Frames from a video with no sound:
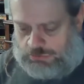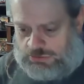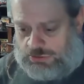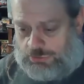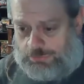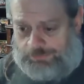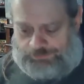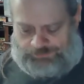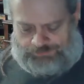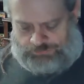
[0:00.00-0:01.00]
So,
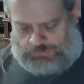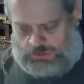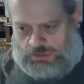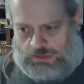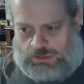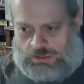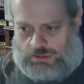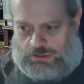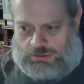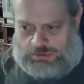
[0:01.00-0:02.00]

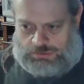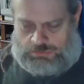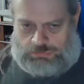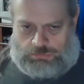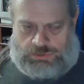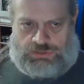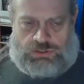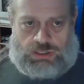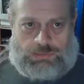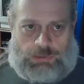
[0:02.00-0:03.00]
uh, when you
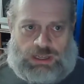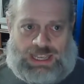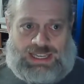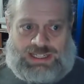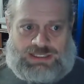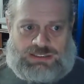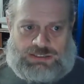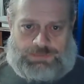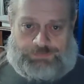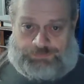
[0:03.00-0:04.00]
talk about
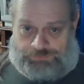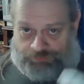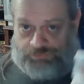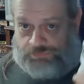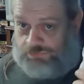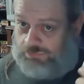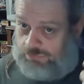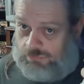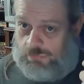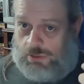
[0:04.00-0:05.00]
addicts,
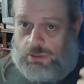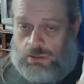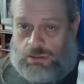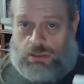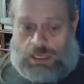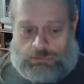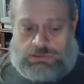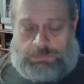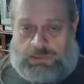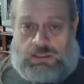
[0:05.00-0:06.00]
uh, I
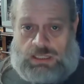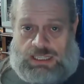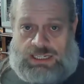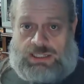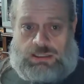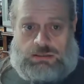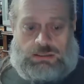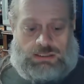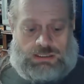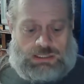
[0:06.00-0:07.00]
was a pickle addict.
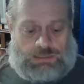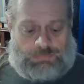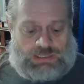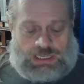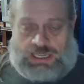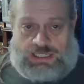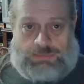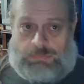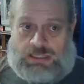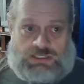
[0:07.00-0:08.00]
And I mean, I ate
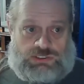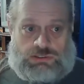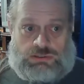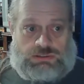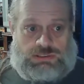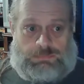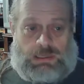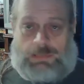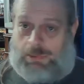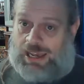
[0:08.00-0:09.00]
them by the jars and by
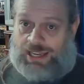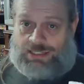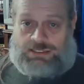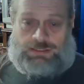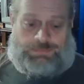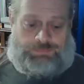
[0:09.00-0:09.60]
the packs.